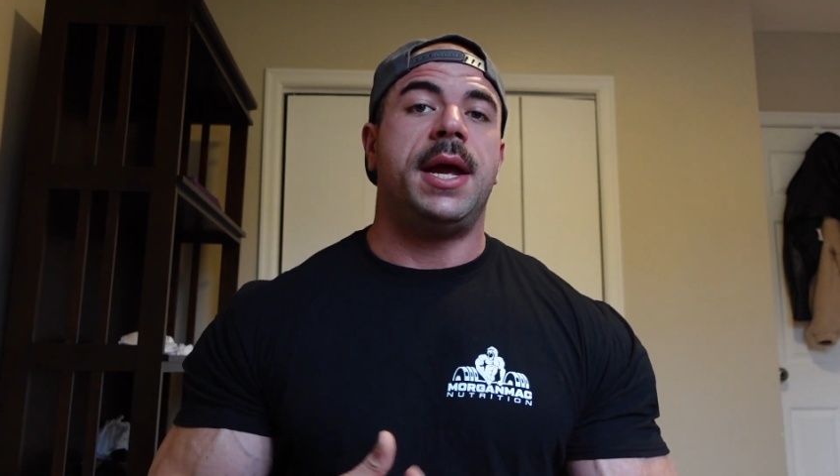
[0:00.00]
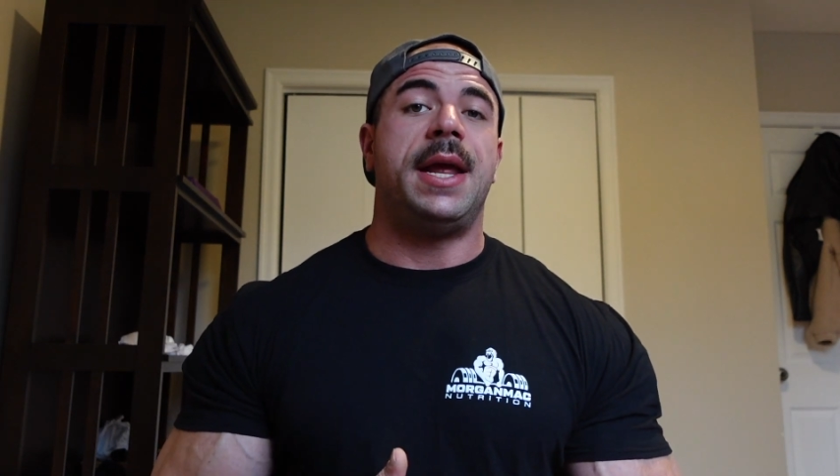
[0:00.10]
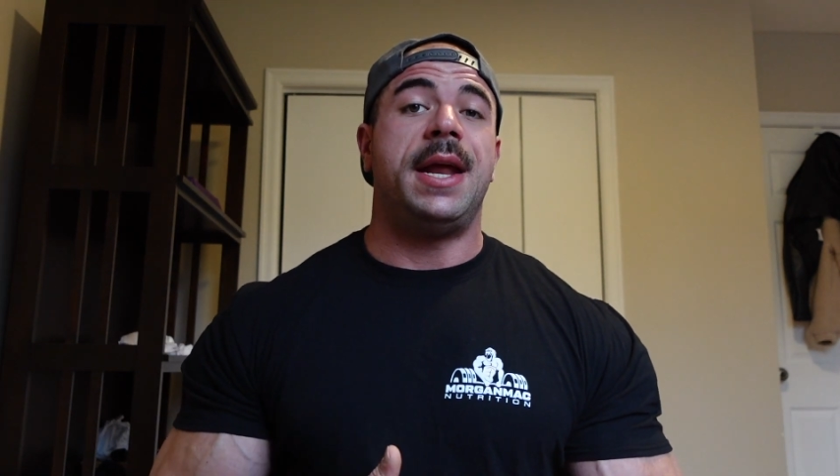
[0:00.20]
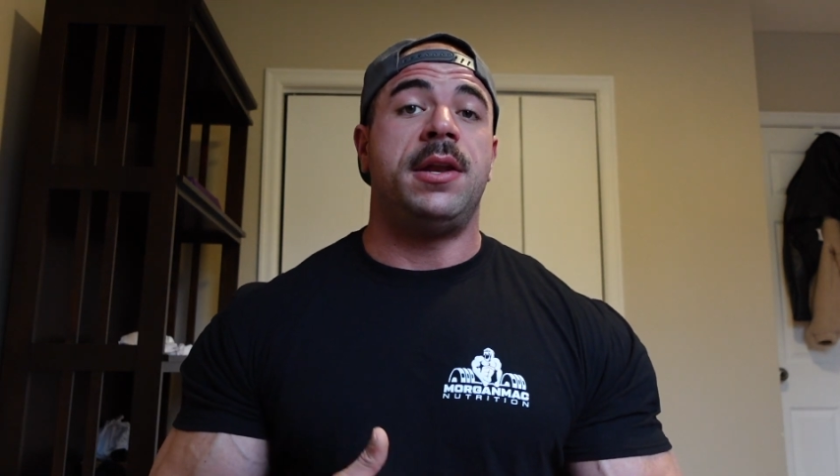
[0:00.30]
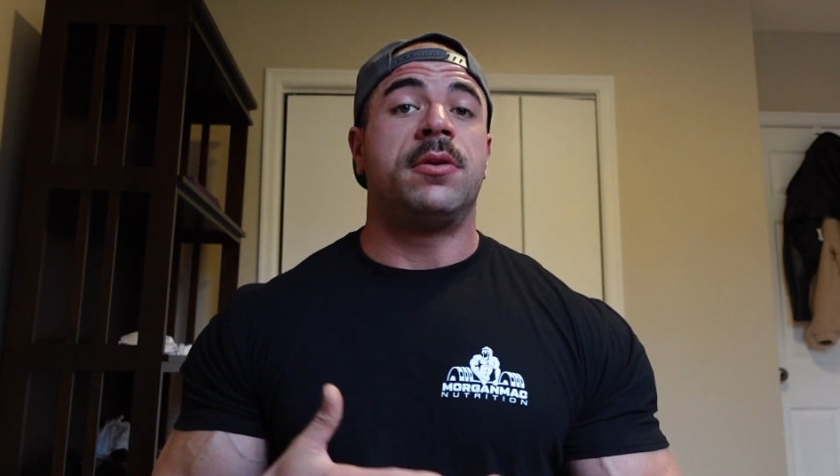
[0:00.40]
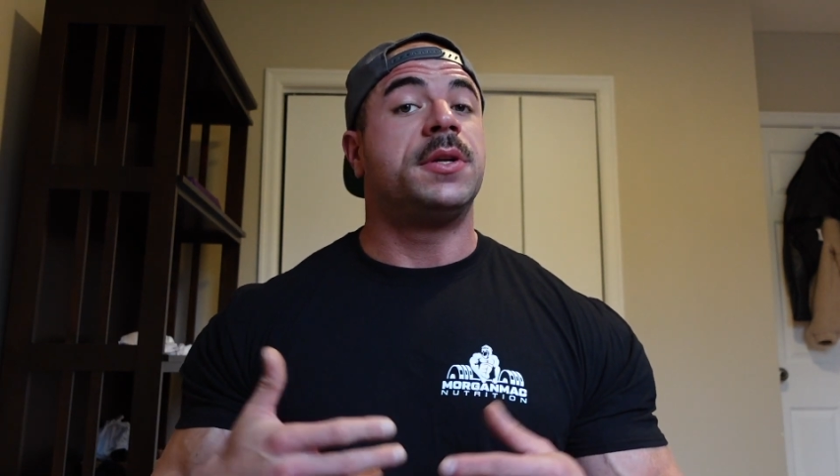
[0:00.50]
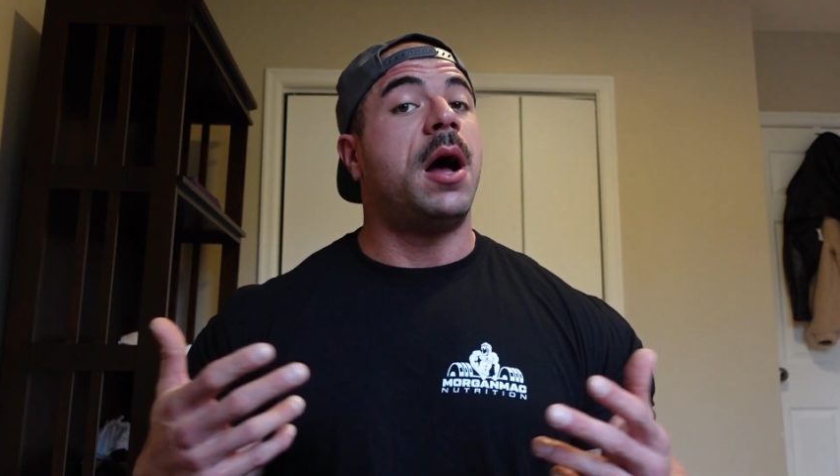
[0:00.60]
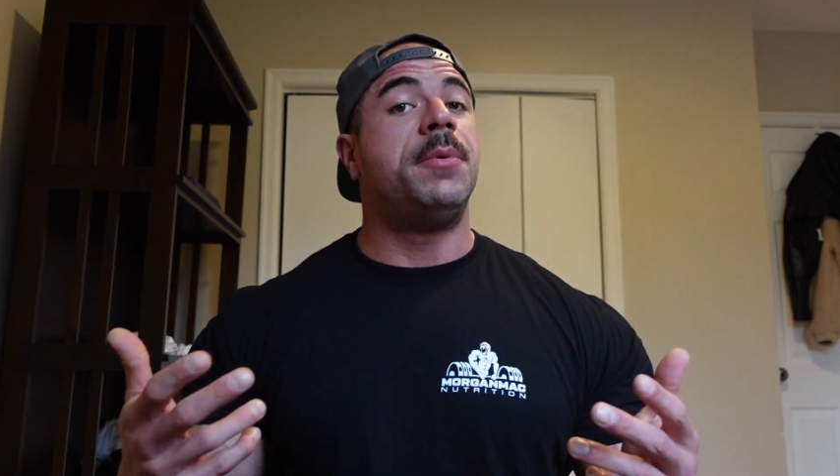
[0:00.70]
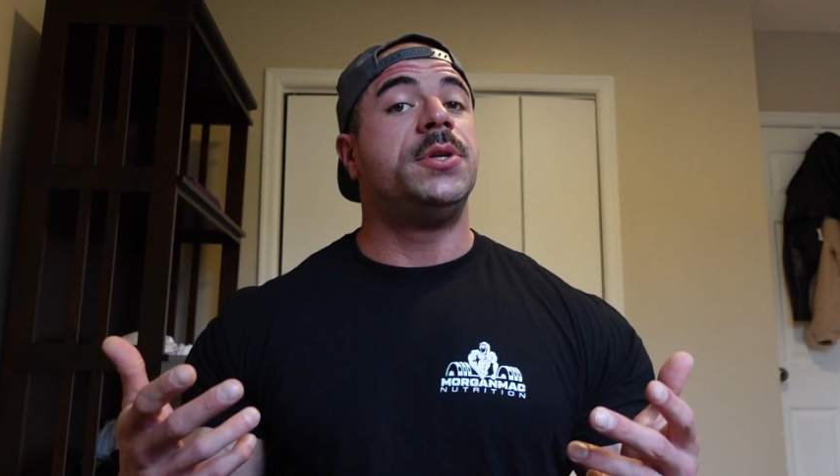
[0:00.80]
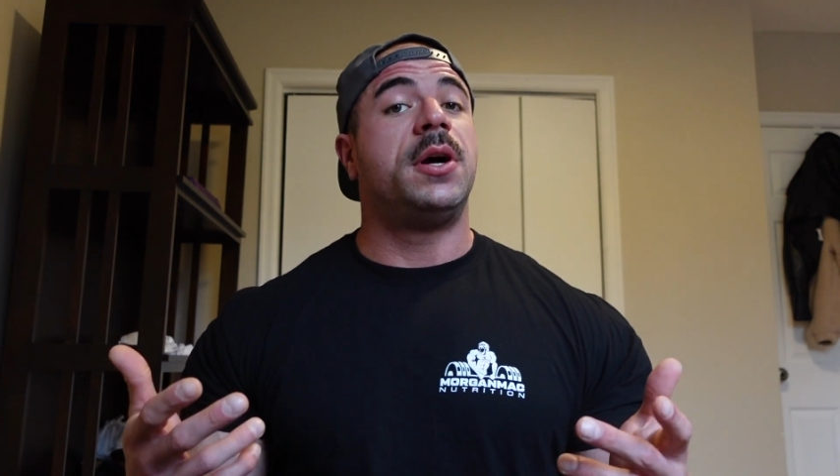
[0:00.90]
And any other
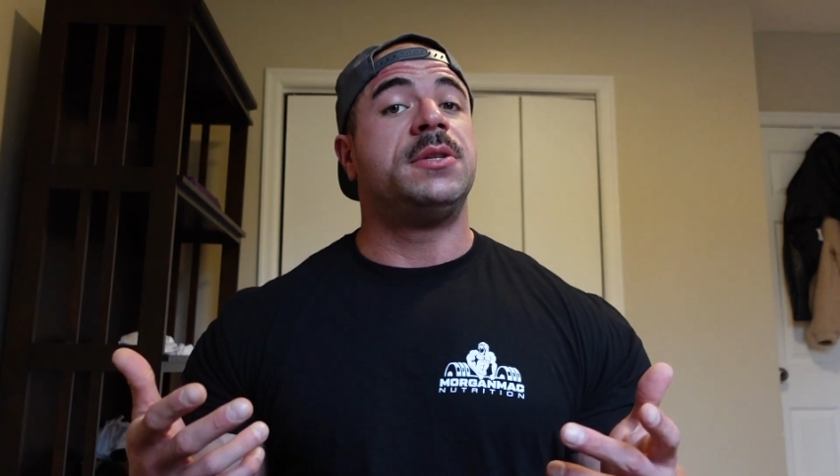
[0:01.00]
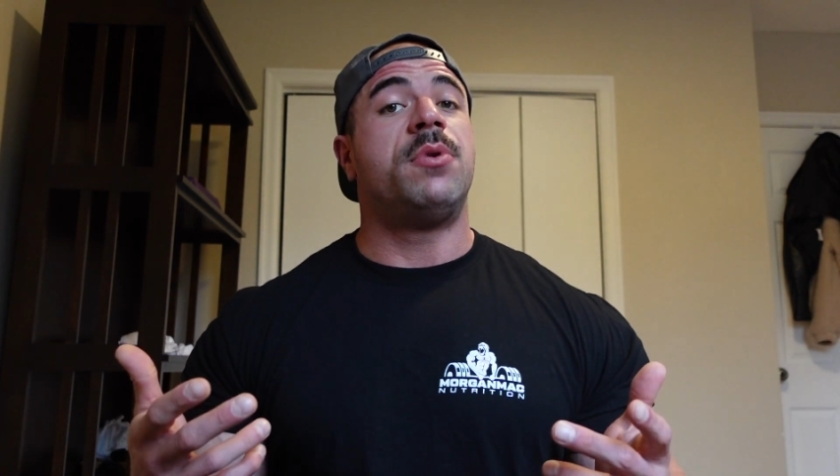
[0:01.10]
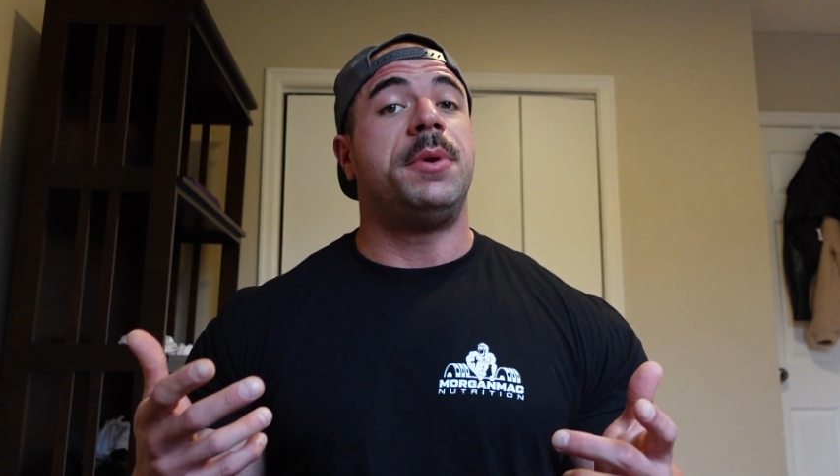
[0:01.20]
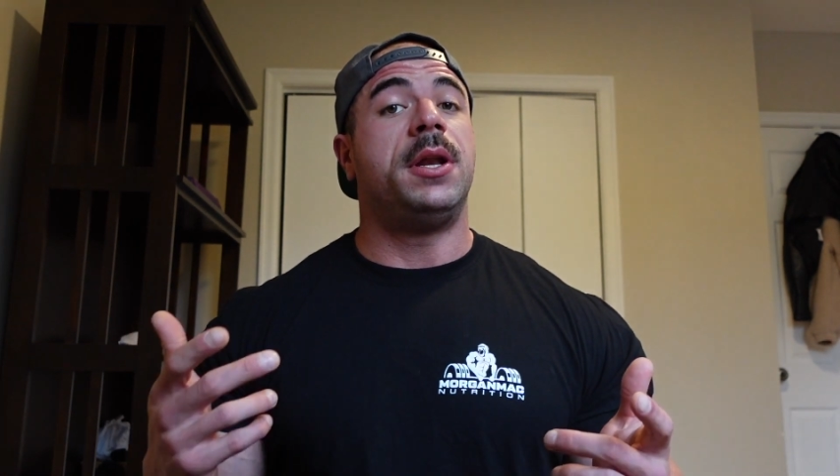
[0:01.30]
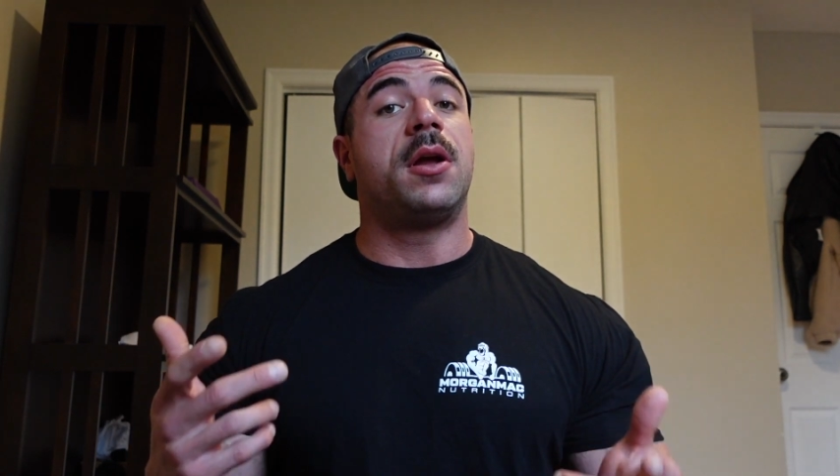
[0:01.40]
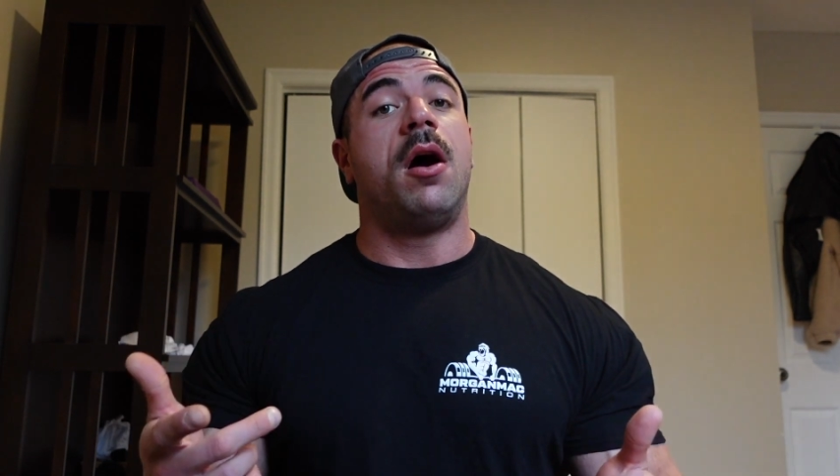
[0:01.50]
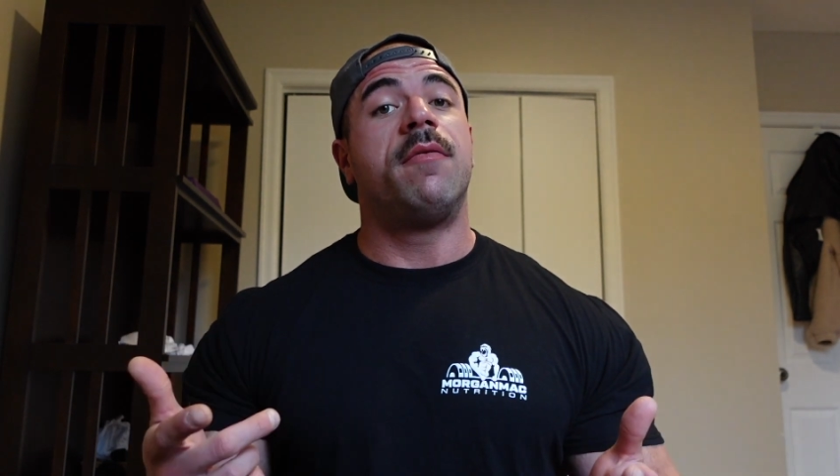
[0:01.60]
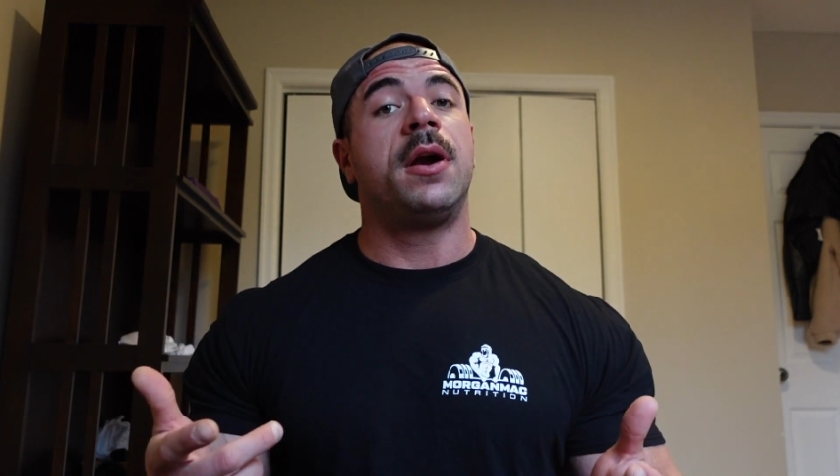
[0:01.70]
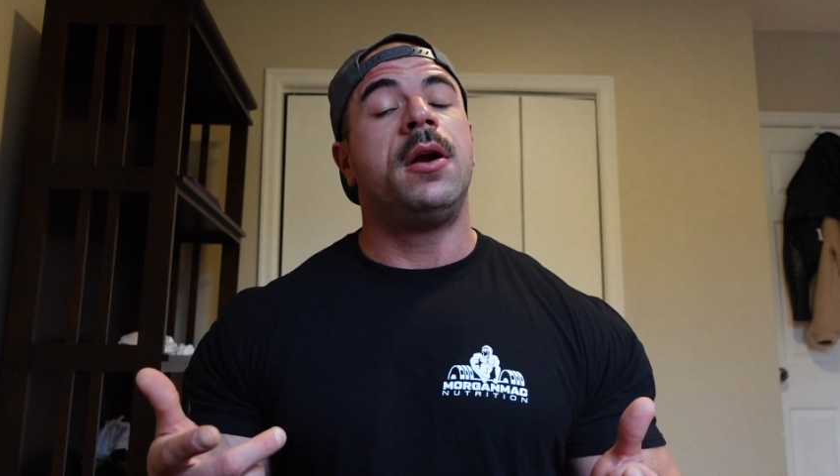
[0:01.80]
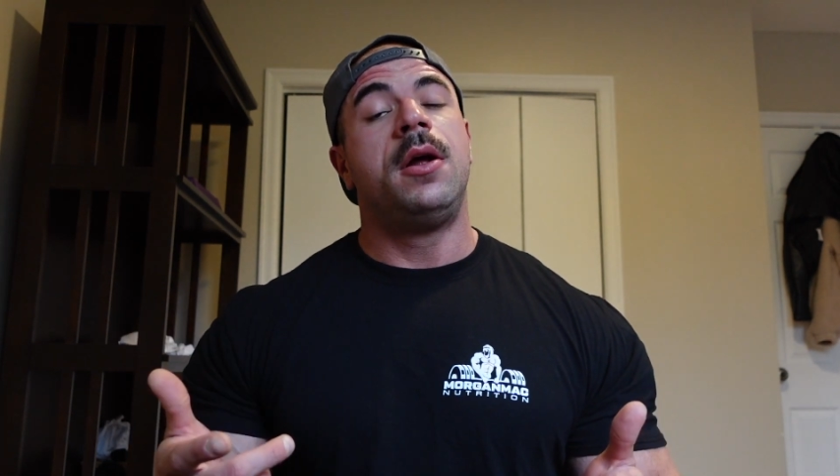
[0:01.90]
topics you guys want me to
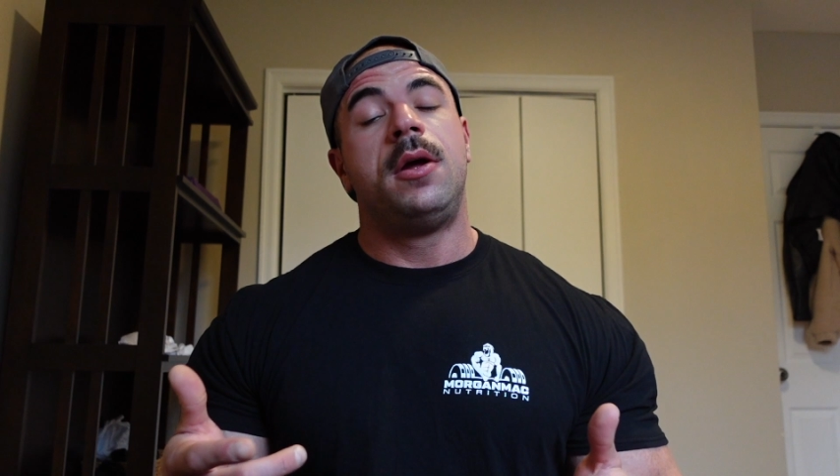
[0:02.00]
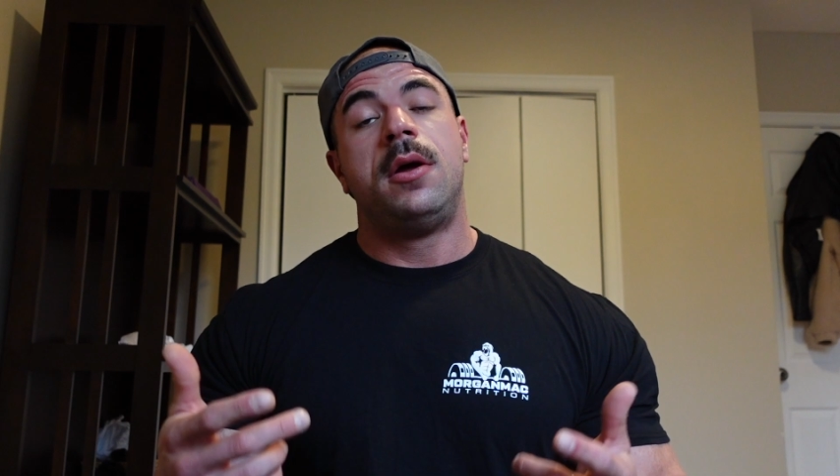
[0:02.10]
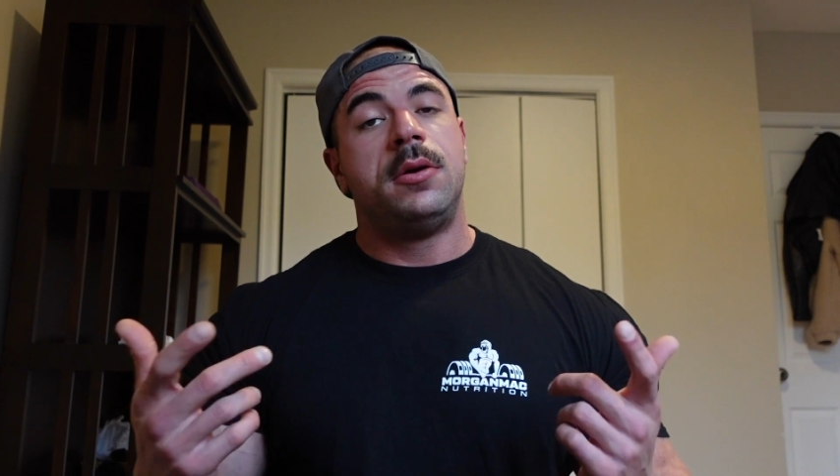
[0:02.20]
cover,